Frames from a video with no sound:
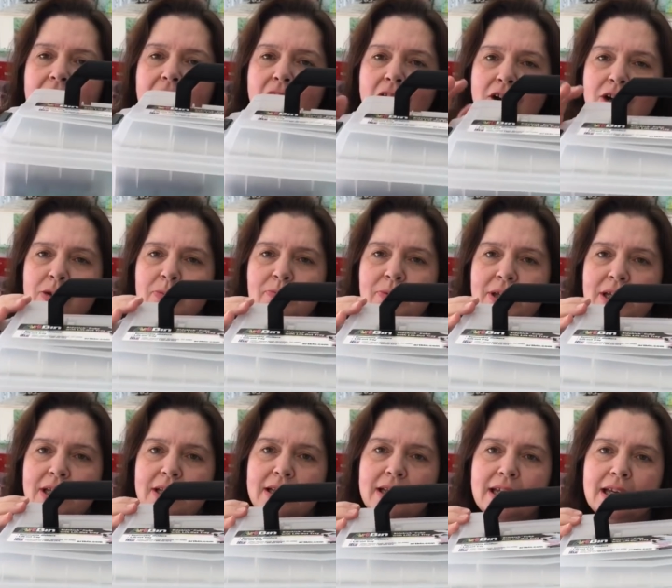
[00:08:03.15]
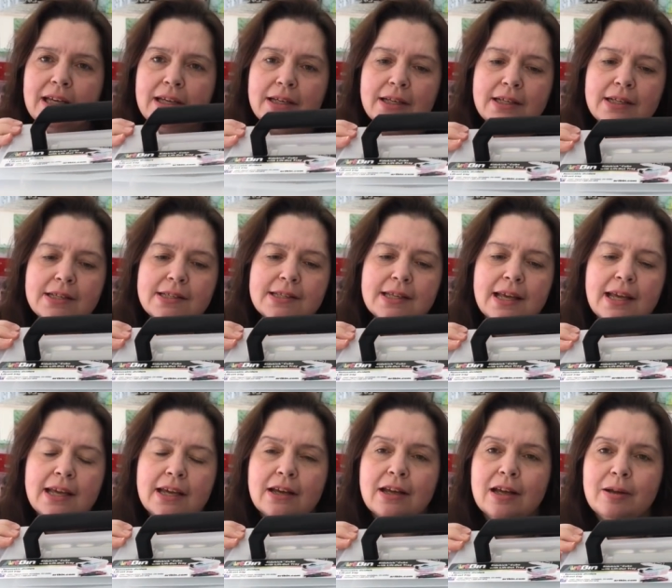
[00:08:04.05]
Art Bin is
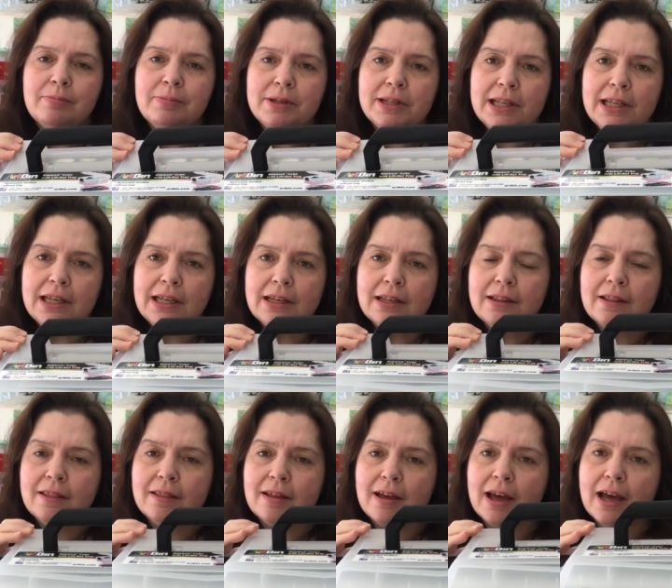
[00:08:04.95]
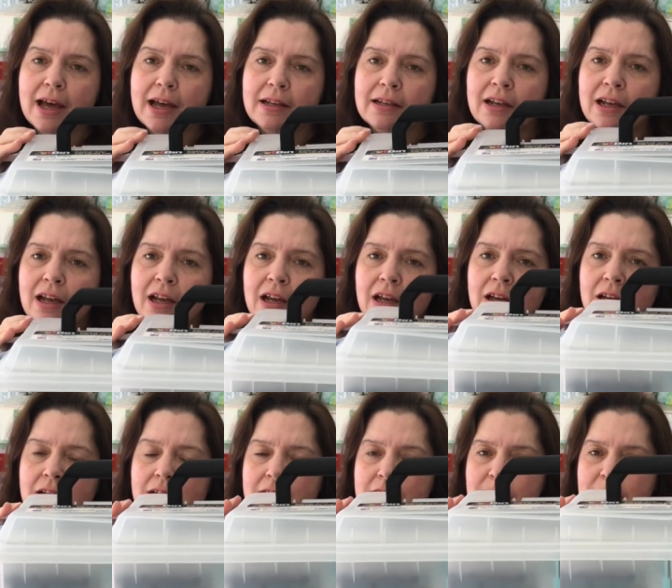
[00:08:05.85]
a company that
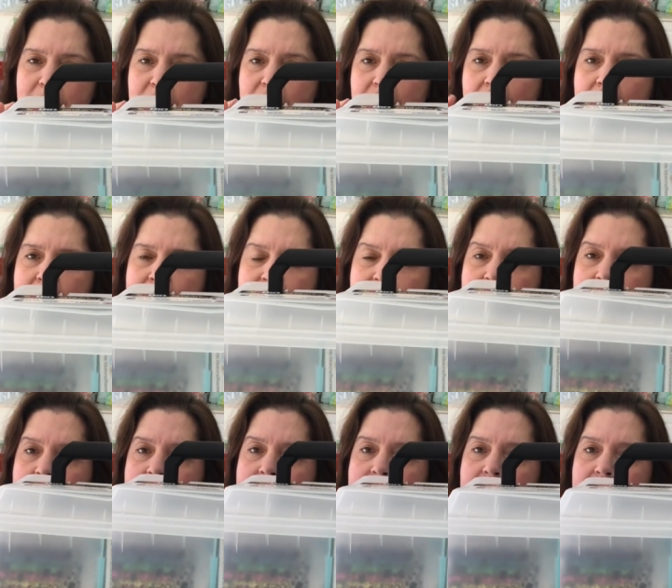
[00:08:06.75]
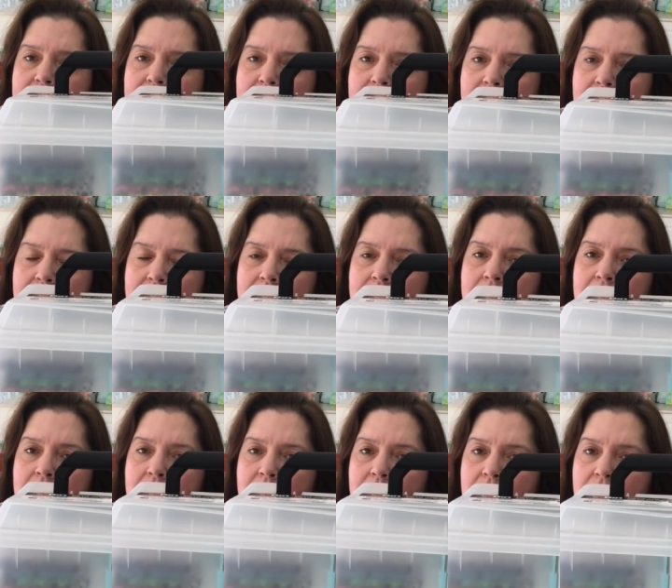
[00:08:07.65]
specializes in
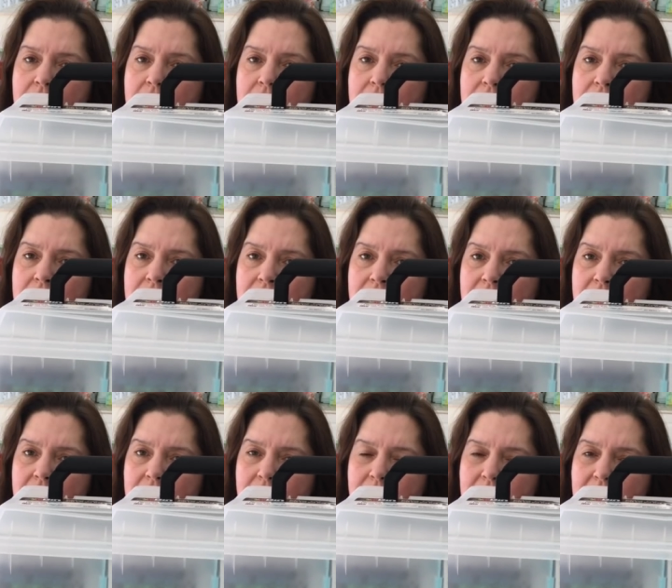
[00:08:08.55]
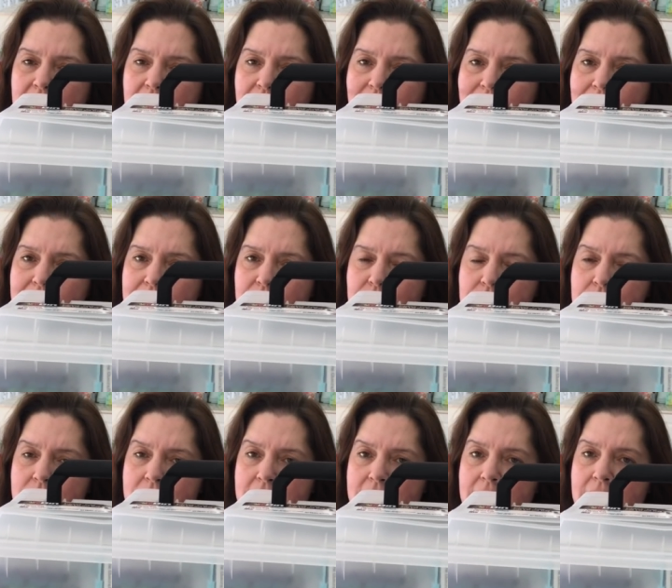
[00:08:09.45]

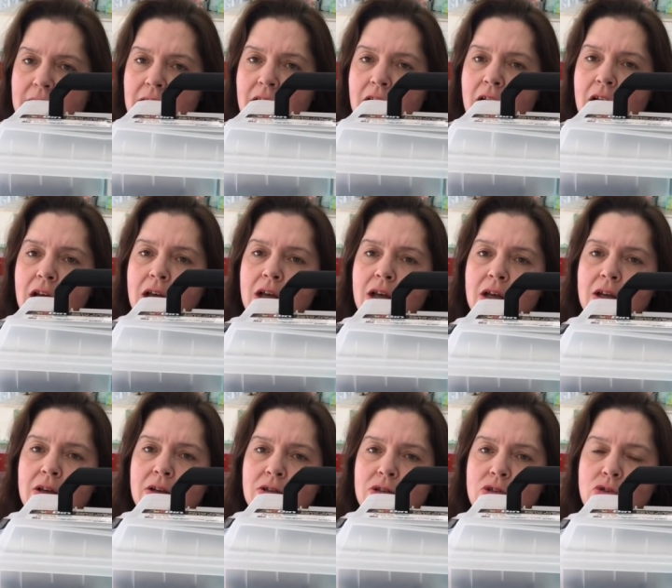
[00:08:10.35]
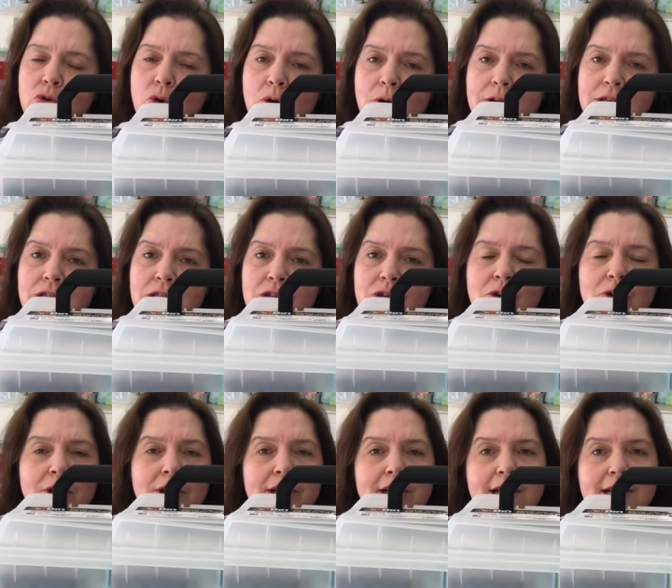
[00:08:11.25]
manufacturing storage and
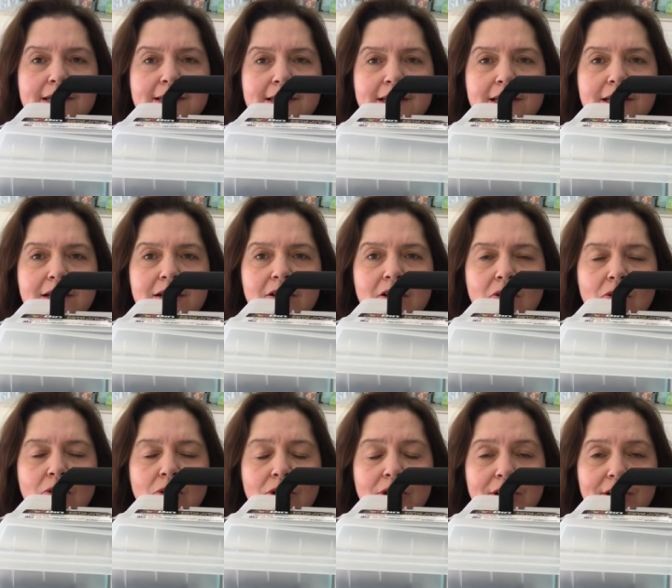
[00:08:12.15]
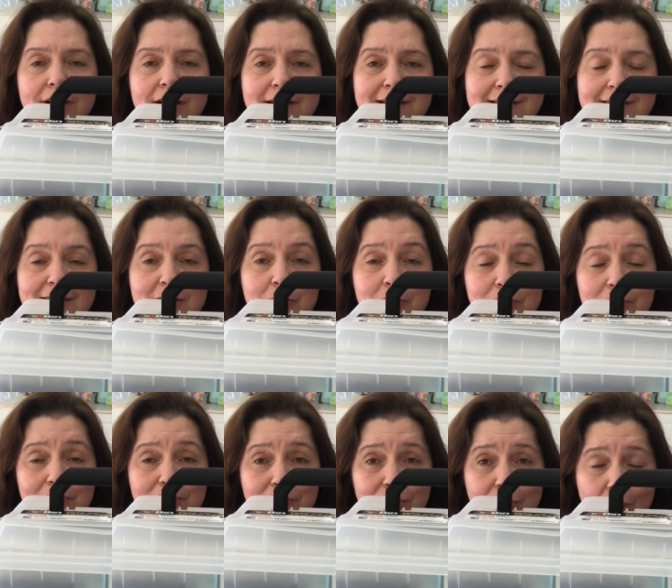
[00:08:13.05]
organizing
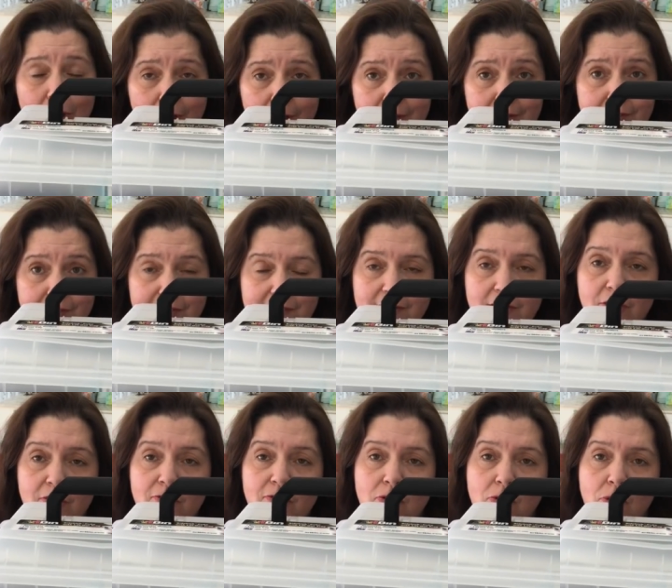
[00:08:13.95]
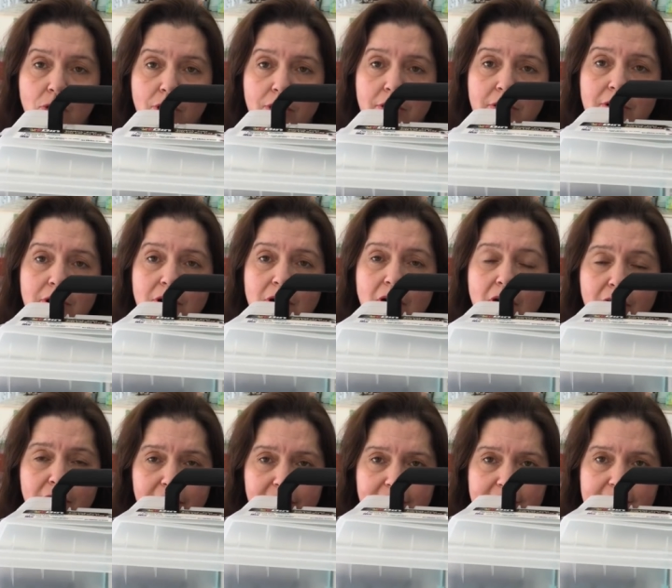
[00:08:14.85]
products for
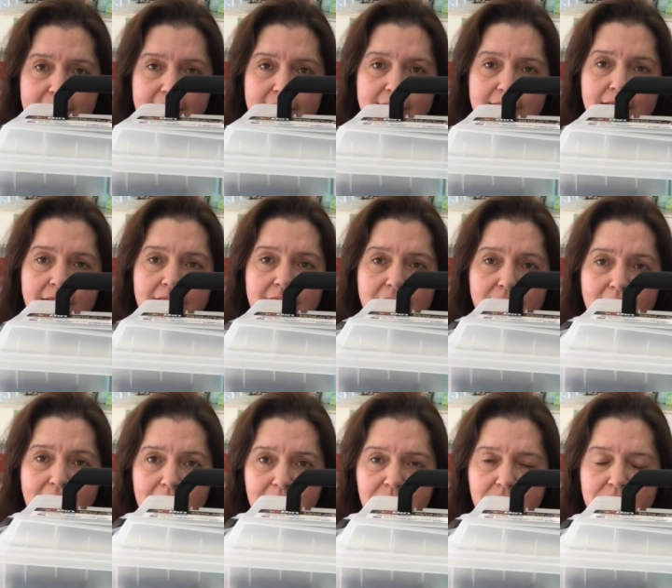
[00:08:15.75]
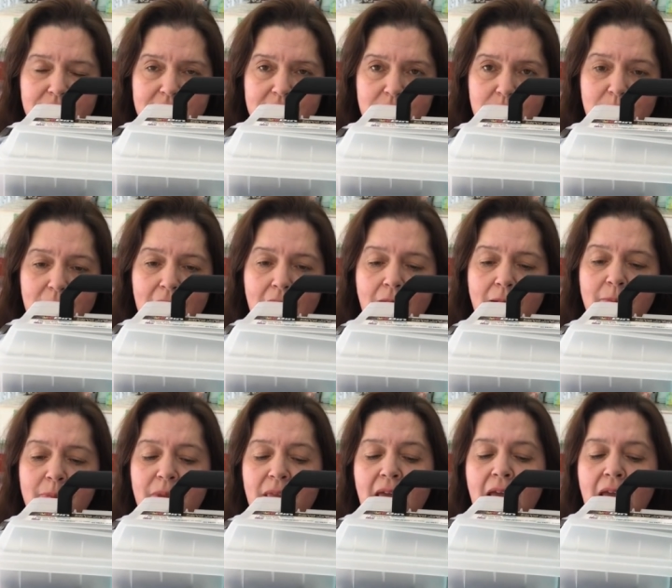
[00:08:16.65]
artists and crafters as well.